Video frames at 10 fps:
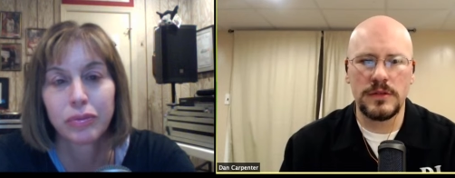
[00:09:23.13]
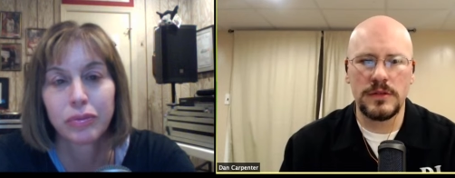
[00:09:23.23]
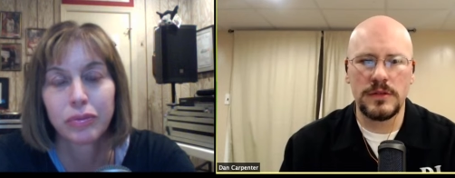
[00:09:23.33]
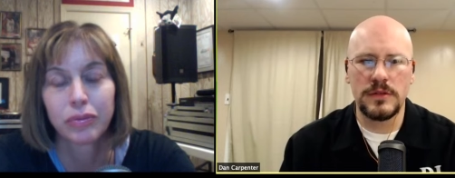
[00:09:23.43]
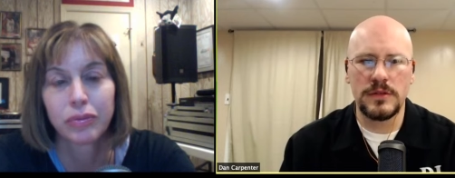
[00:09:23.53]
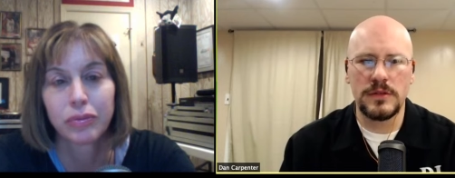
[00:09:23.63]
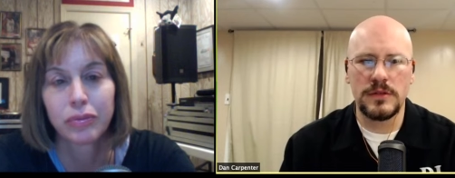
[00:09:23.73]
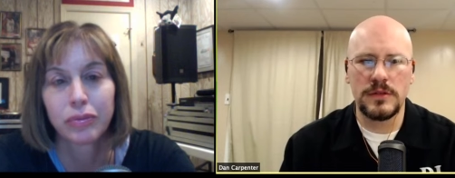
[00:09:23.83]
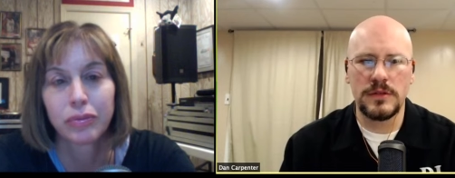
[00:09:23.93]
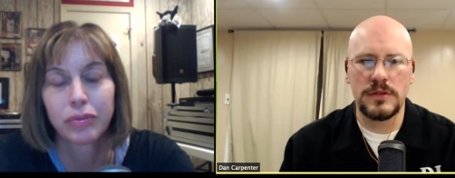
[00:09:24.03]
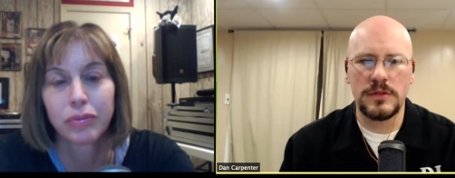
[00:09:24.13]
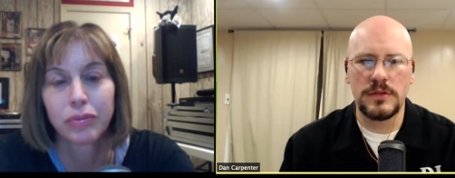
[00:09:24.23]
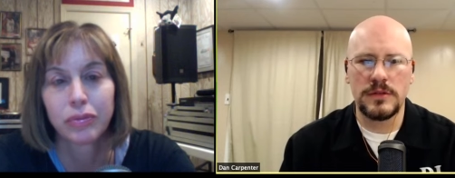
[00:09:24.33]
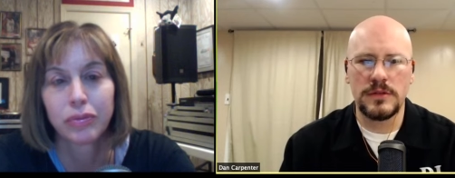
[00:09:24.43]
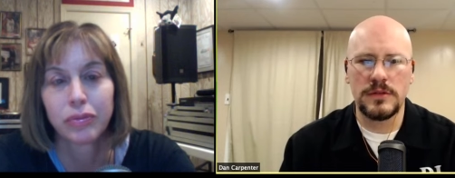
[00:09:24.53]

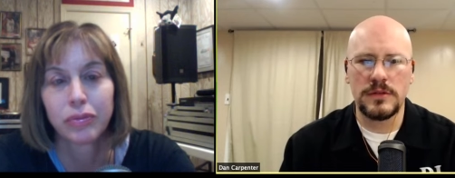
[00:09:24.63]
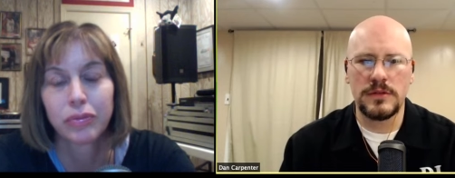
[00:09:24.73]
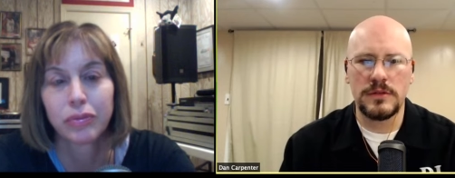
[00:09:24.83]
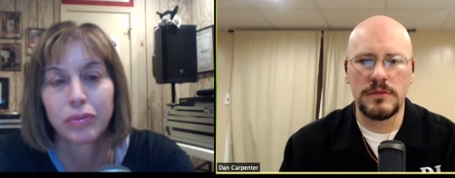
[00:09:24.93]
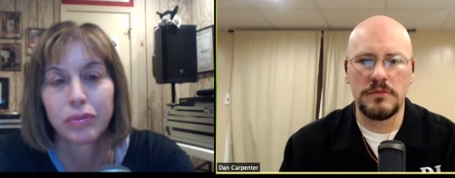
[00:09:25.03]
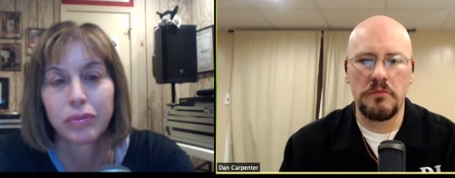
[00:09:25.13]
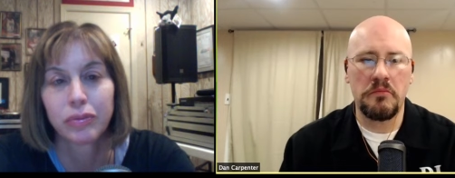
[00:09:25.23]
(silence)